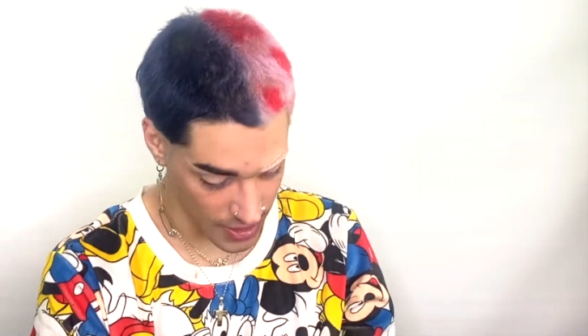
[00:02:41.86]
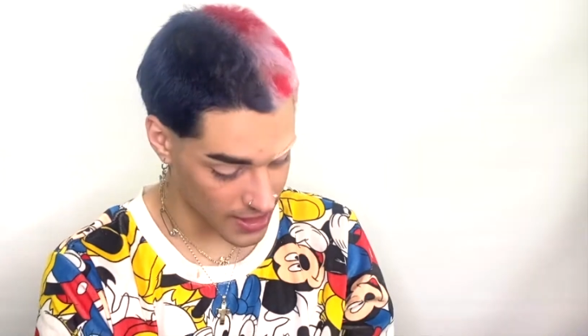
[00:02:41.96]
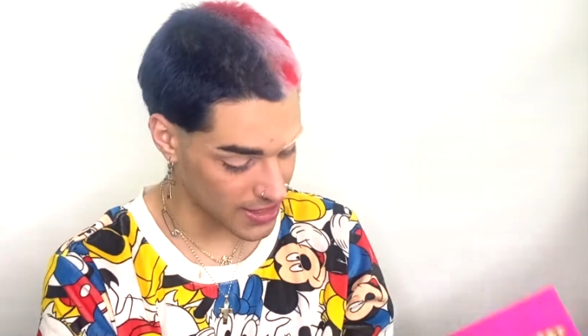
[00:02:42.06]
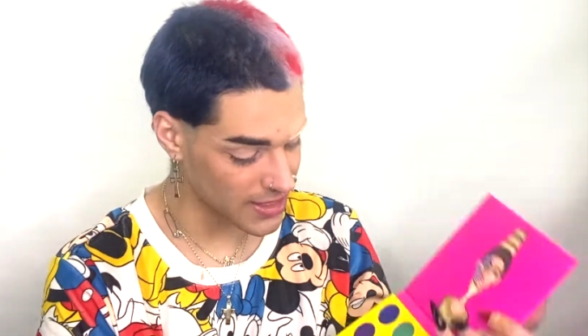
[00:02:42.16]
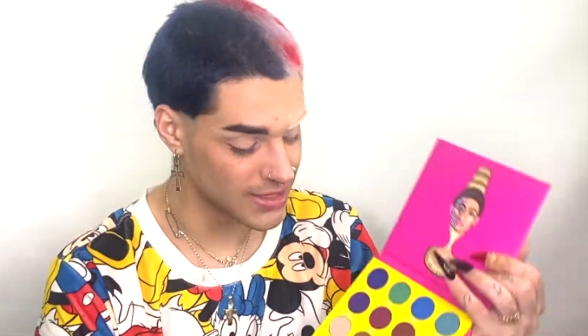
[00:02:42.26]

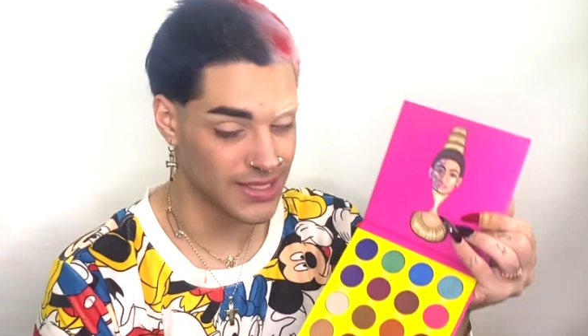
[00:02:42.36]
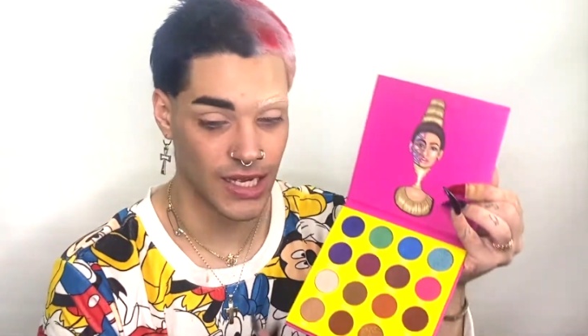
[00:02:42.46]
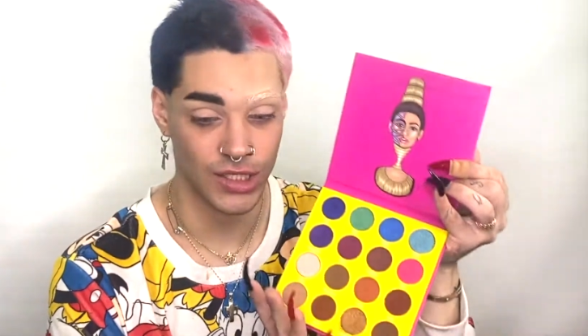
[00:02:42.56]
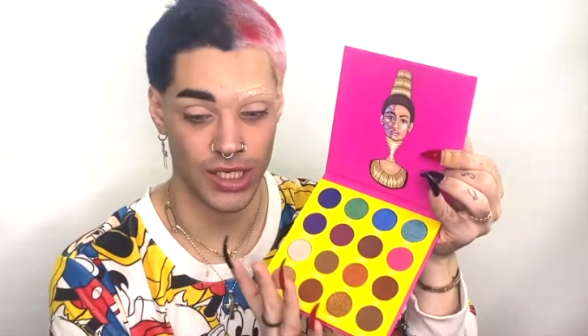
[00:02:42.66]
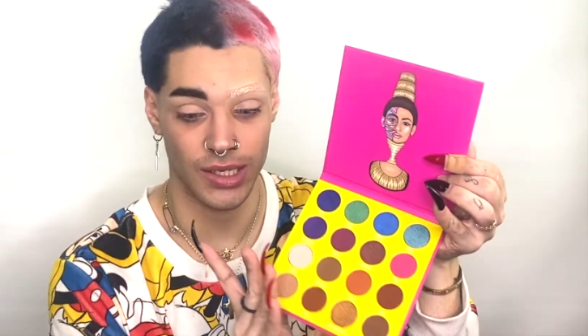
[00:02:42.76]
This is
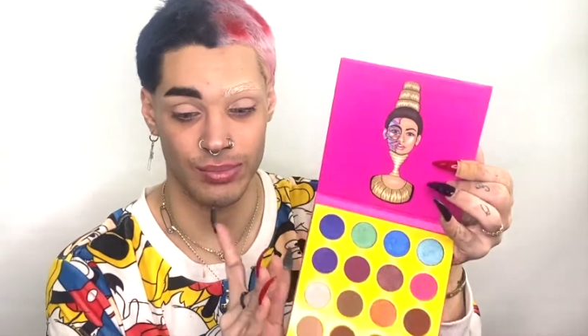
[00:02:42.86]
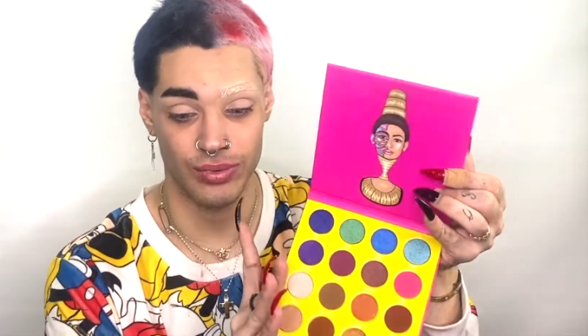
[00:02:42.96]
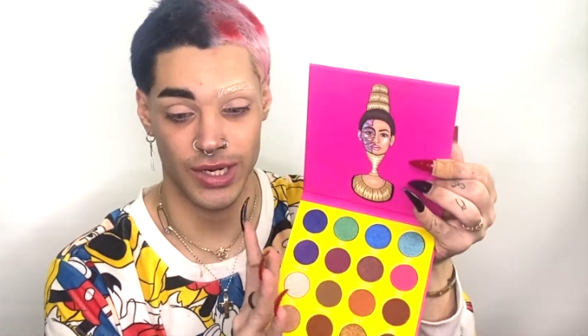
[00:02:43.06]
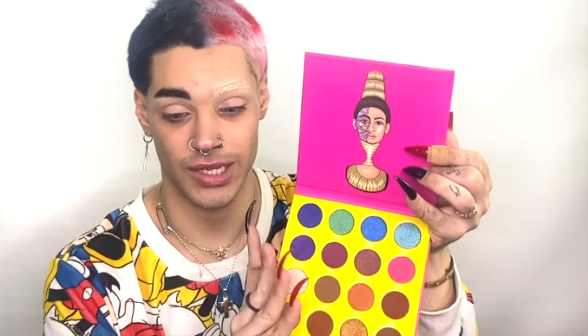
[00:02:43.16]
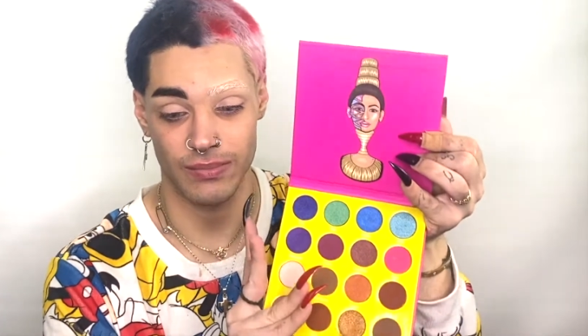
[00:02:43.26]
such a
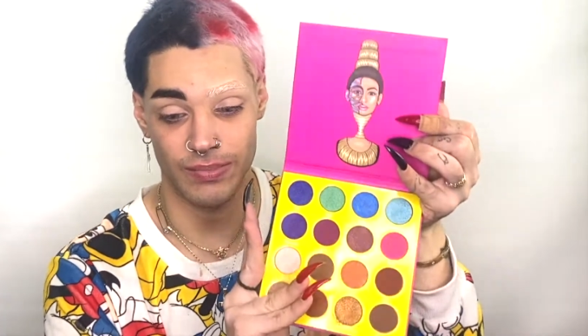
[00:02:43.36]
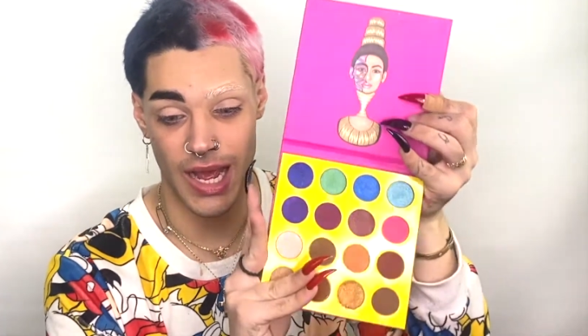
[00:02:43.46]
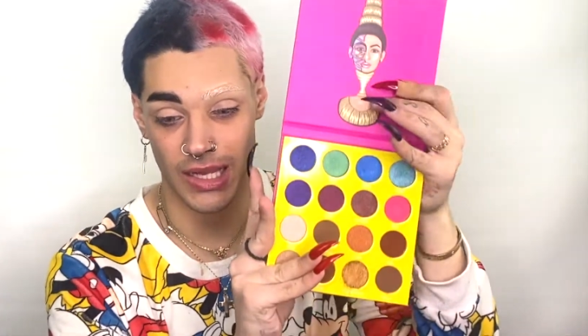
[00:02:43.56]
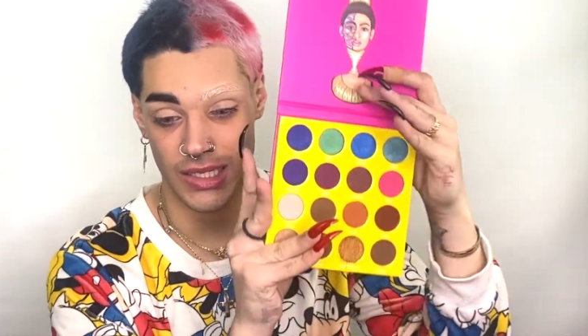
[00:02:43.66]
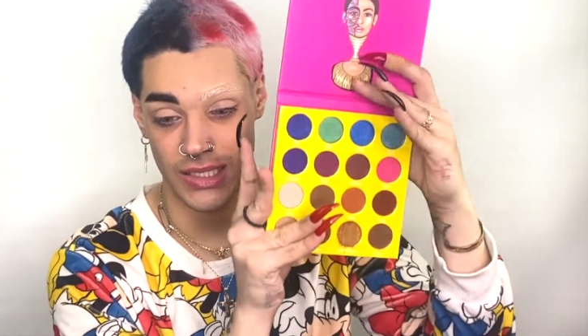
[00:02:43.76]
pretty
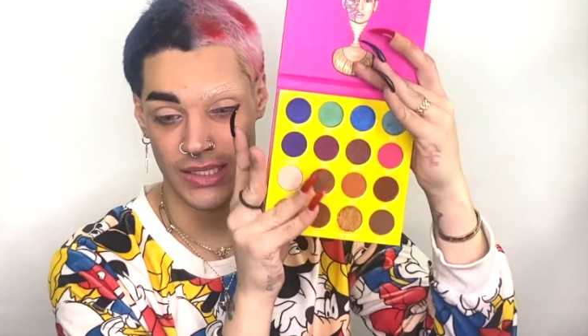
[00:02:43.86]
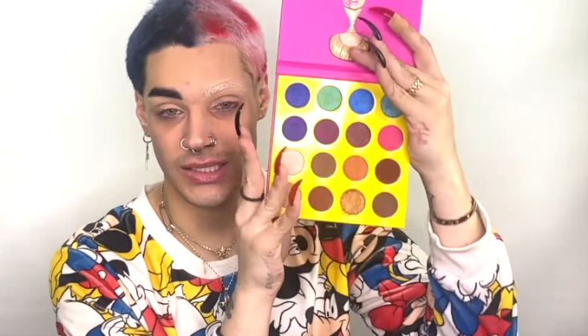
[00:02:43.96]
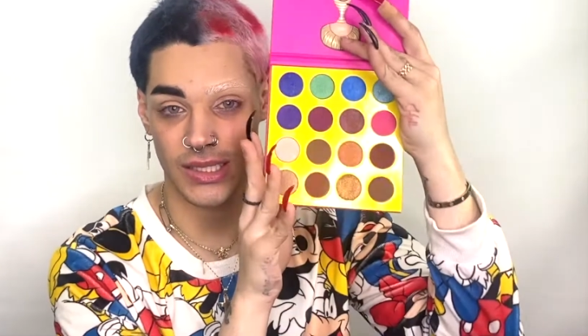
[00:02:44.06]
palette.